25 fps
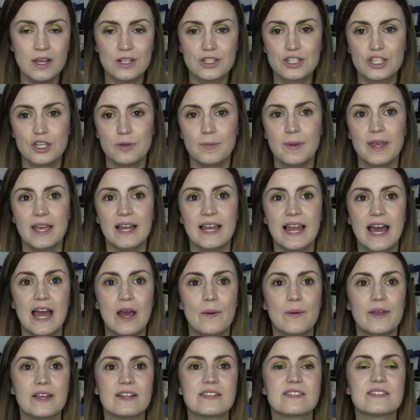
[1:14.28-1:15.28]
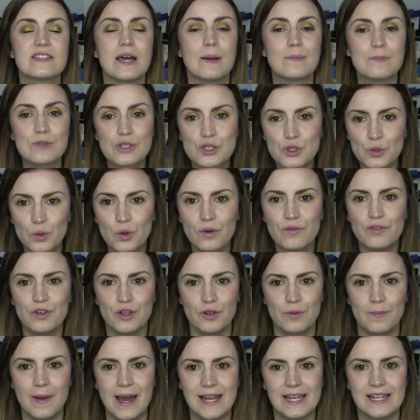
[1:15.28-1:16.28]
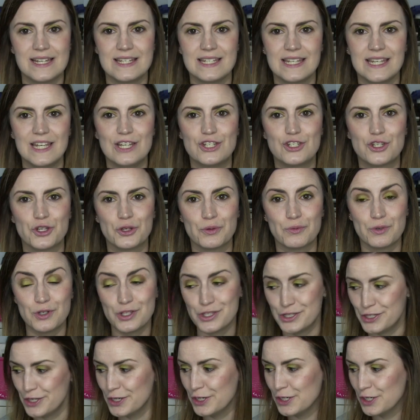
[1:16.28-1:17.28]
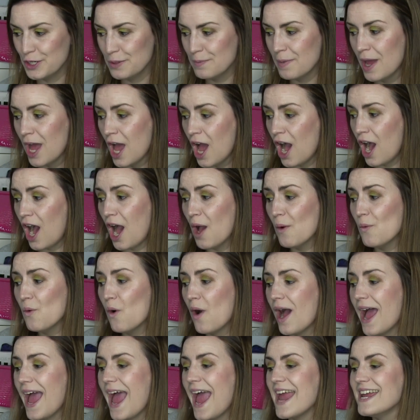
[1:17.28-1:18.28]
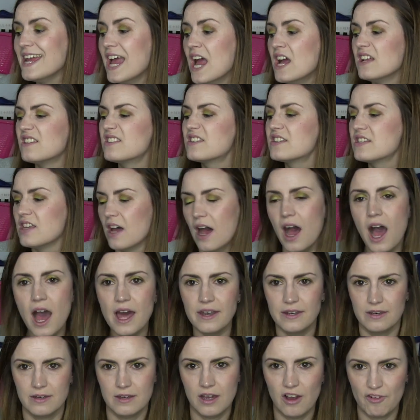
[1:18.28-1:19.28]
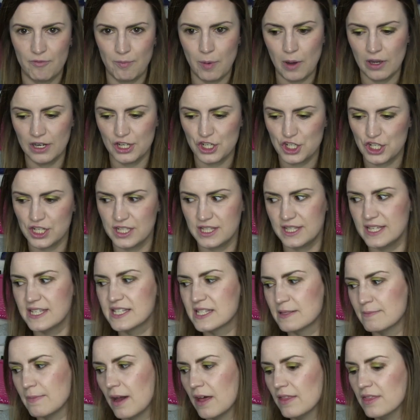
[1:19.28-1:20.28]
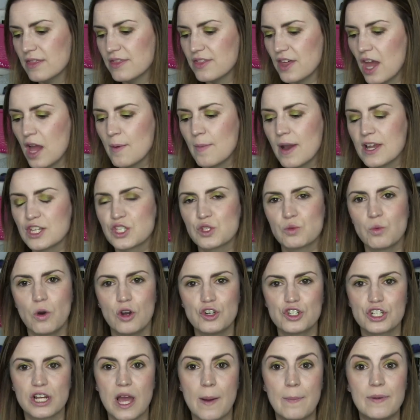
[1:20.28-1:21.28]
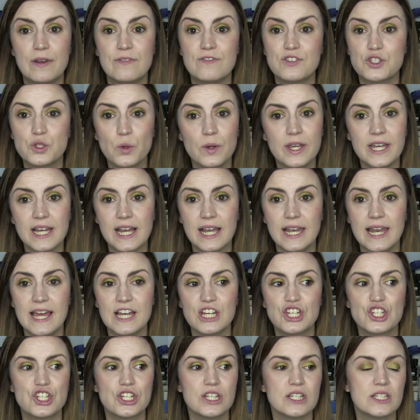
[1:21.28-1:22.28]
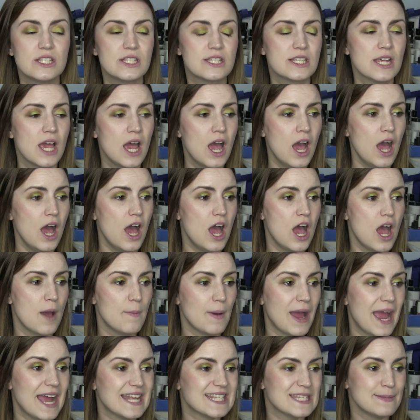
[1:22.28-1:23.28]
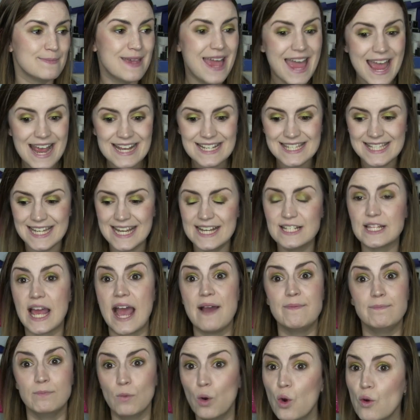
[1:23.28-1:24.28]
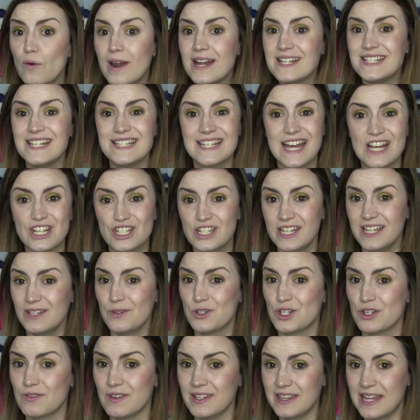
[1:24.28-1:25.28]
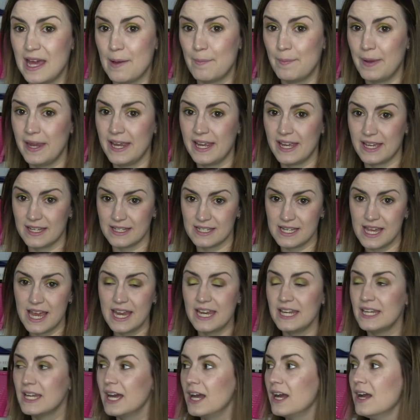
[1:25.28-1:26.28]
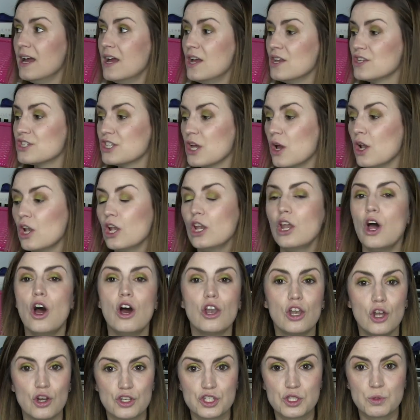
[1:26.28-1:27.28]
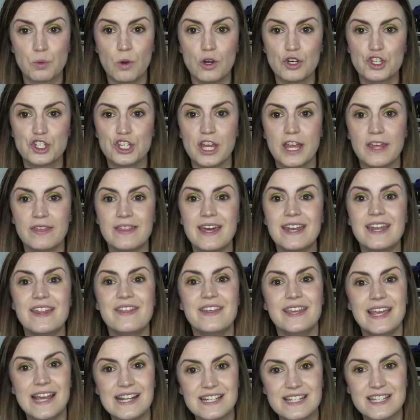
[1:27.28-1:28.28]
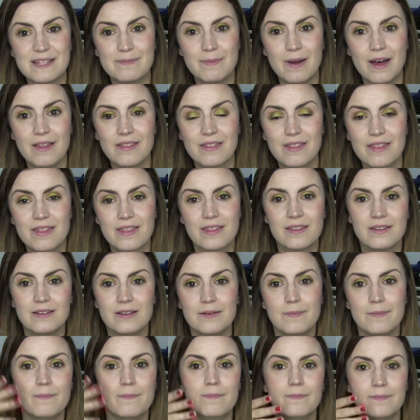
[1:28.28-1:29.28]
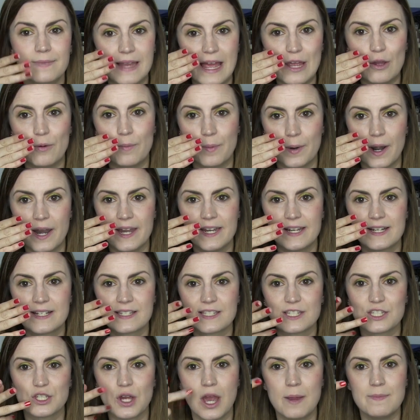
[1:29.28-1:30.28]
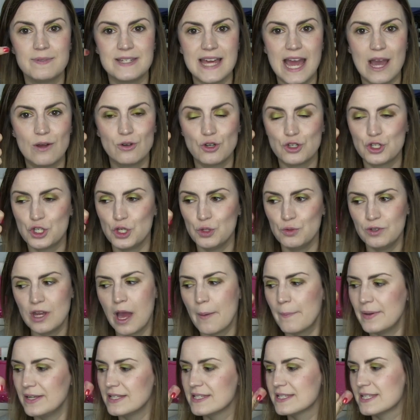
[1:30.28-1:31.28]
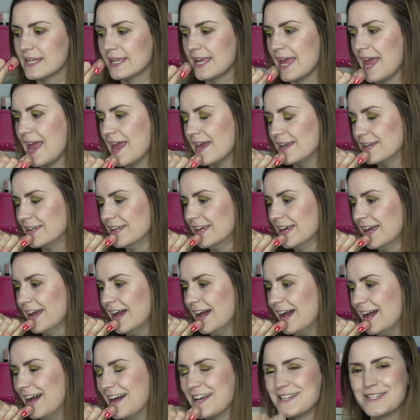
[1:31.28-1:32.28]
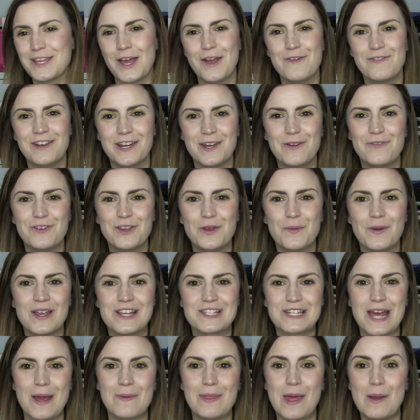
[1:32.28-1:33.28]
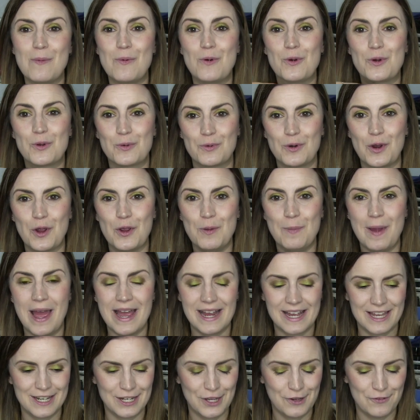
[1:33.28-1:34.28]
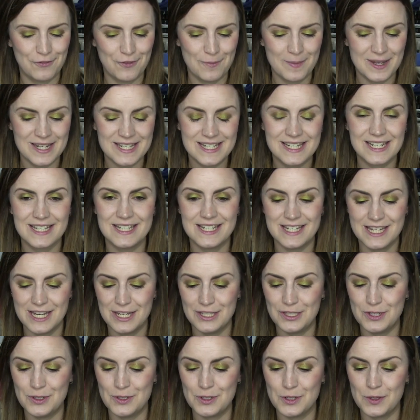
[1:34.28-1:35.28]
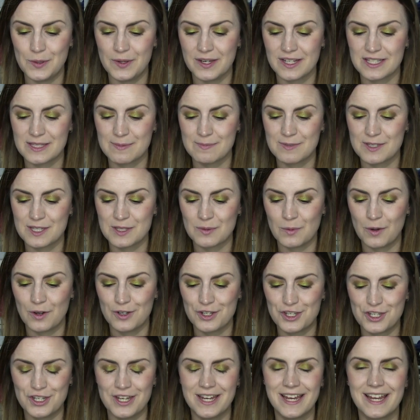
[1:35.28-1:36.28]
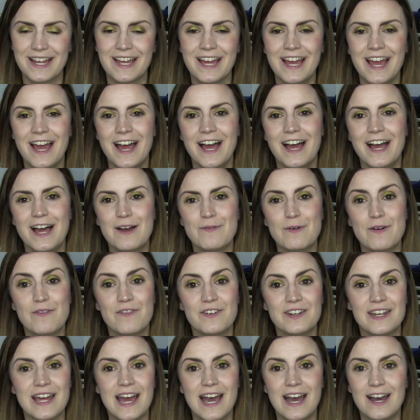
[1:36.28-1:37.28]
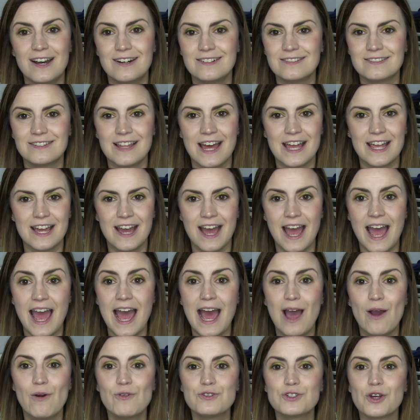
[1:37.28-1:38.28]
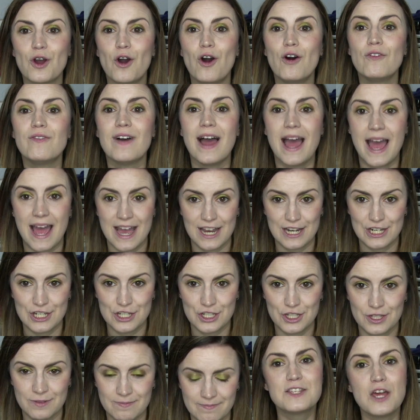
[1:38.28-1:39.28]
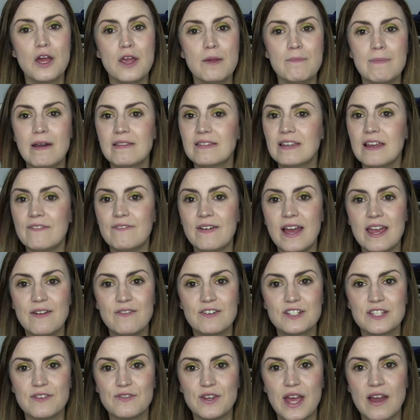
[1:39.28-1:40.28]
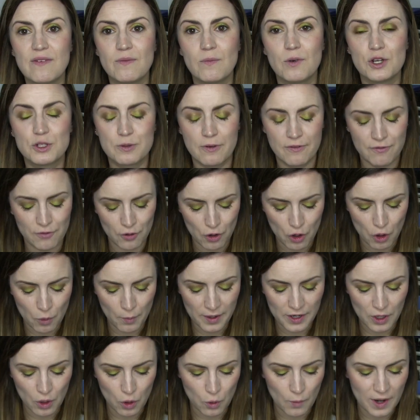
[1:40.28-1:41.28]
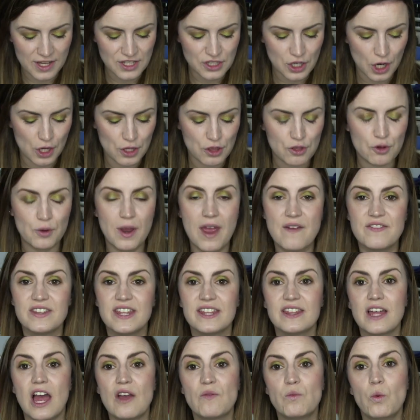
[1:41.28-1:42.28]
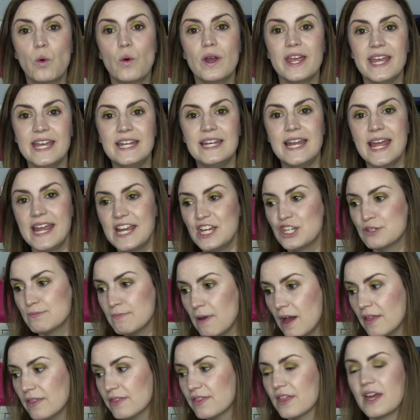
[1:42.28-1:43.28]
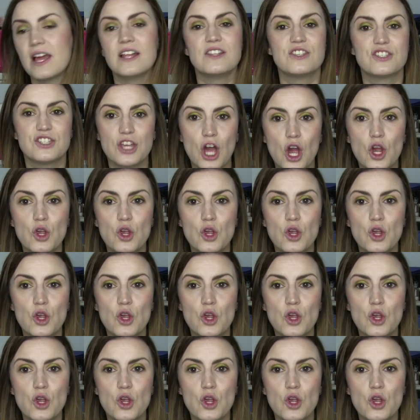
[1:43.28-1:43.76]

to be allowing some sort of normality to resume I wore a ton of polishes this month and um, I swatched a couple of Zoya collections um, I had some Essies I had more Essies actually which are in that pink container so a lot a lot of swatching then at the end of the the month nail breaks. So I'm down to nubbins again, uh, so hopefully in a few weeks time they will grow back enough for me to continue doing some swatching, uh, but for now they are out of action. So monthly favourites, if you haven't watched before, we always go through everything that I wore in each month, and so